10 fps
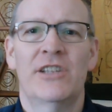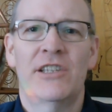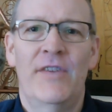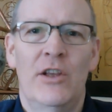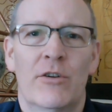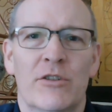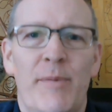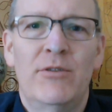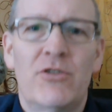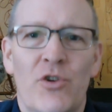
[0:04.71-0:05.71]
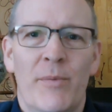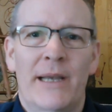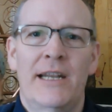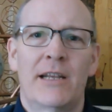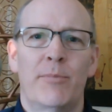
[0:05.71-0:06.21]
This video is about neutral
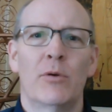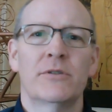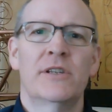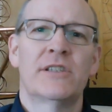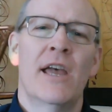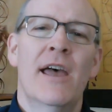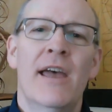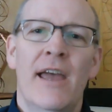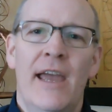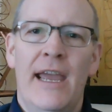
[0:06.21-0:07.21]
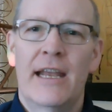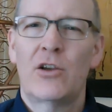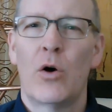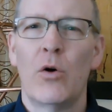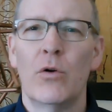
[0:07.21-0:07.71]
magnetic pulses
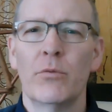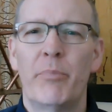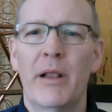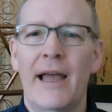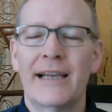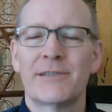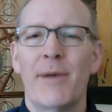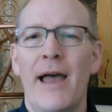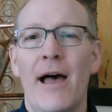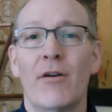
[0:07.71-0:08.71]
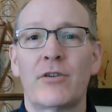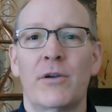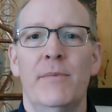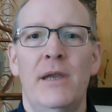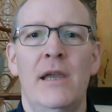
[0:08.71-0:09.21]
and cold plasma
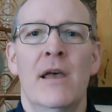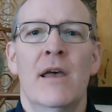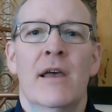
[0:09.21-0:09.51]
alchemy.